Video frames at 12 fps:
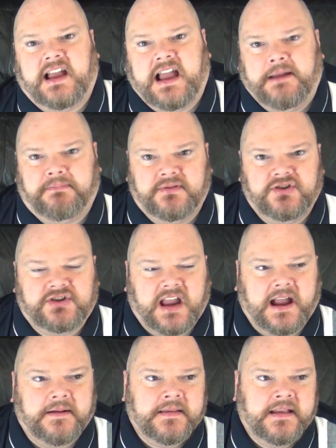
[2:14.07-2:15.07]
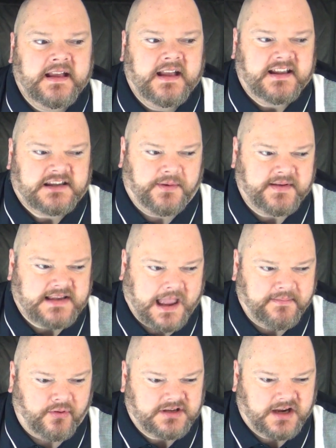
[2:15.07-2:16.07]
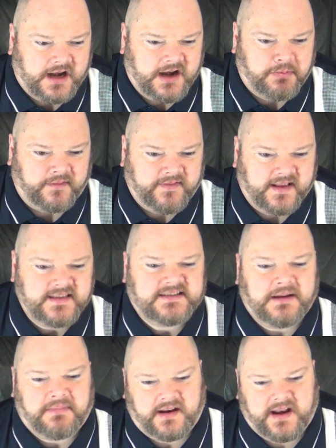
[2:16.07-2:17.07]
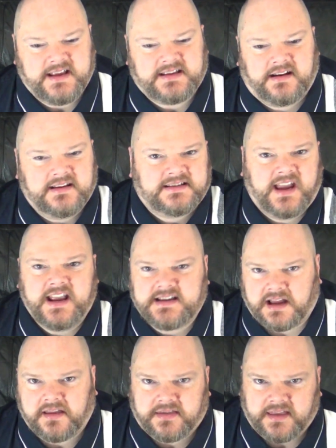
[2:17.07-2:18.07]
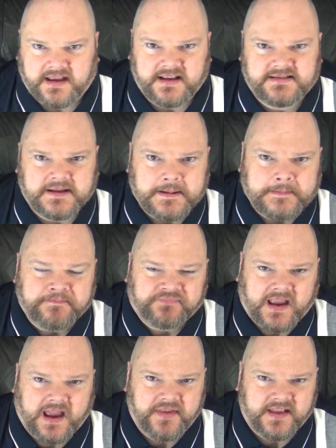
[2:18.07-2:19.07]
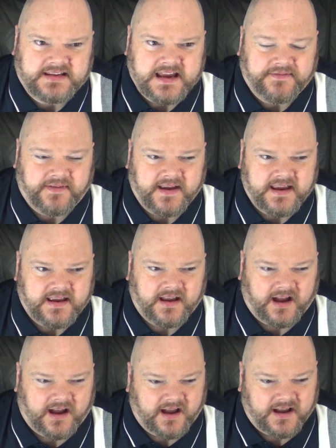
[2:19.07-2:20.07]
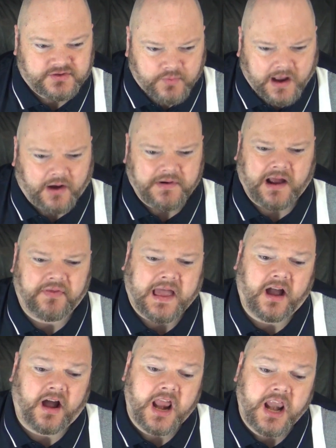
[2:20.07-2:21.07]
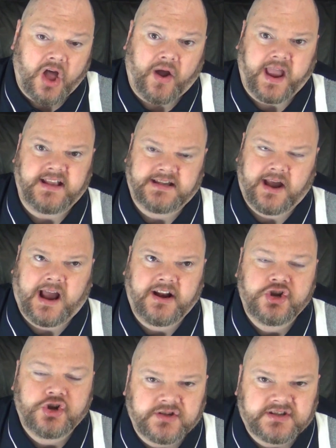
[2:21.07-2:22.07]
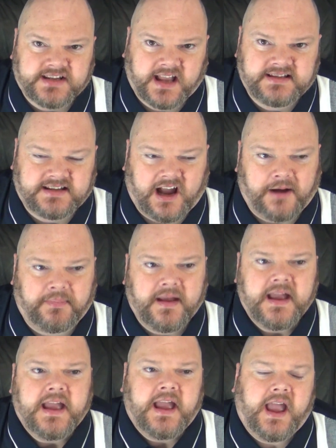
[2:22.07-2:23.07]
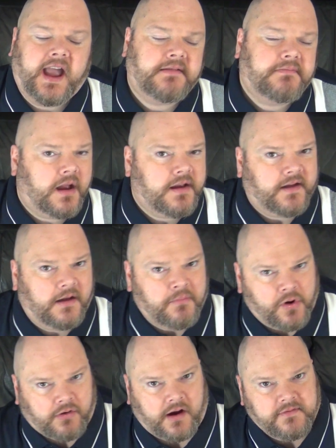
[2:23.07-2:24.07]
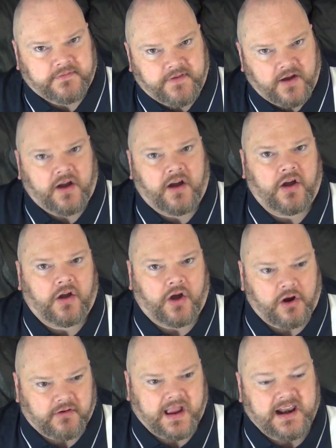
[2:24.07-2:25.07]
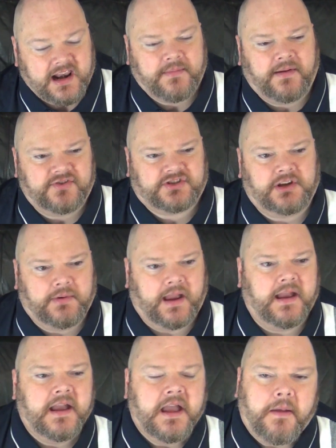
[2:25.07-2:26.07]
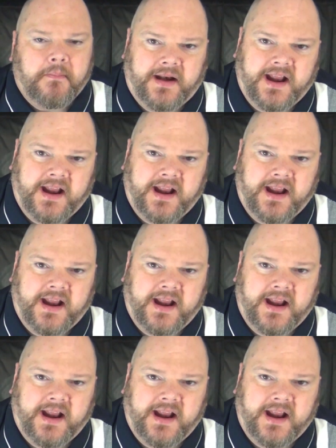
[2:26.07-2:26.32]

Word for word: happened yet. So he's able to kind of prevent it, but then he's kind of sees other things in the TV uh, as well. Now that I liked. It had a good setup. It had no a more overt horror elements to it, but